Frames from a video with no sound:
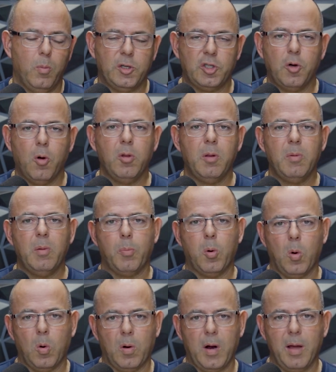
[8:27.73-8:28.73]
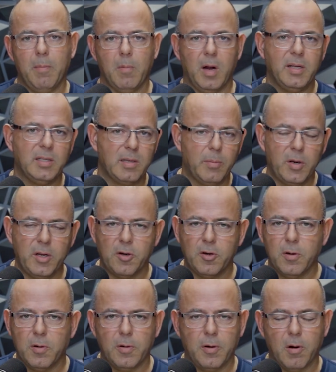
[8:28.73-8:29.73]
We show them the program, right? Somebody in
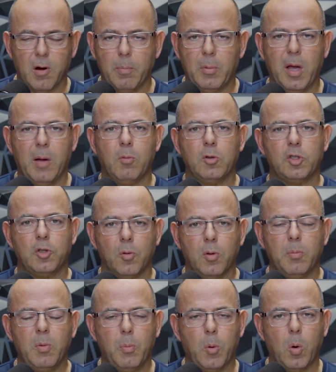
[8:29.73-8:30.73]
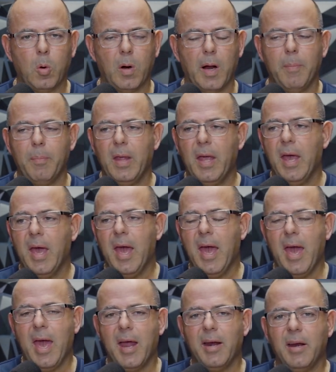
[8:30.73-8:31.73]
your, your upline will show them the program.
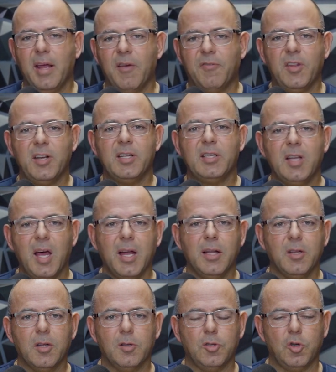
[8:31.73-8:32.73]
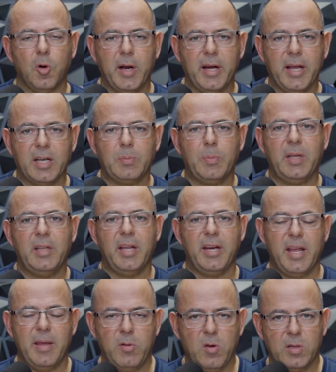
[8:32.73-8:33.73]
And if they decide to join EXP and they
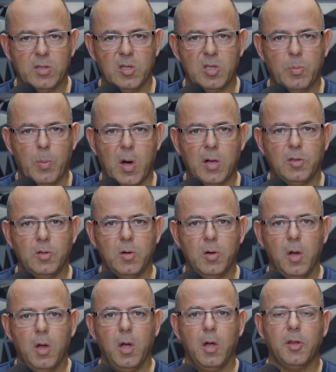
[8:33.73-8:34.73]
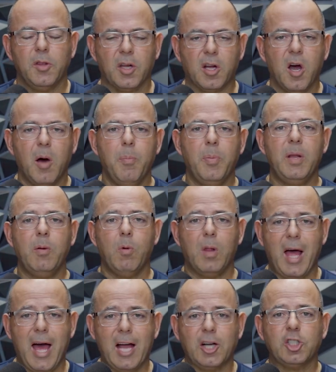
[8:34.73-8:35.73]
name you as a sponsor, the company
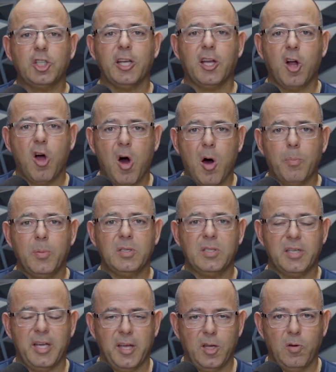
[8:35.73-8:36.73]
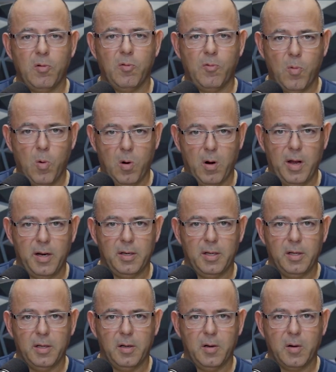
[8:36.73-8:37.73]
will actually compensate you for it.
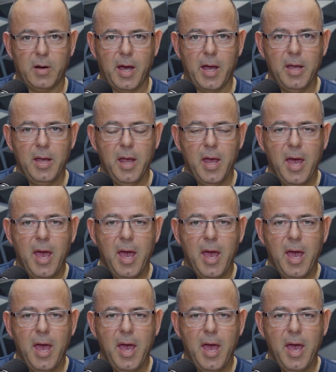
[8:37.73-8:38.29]
Okay.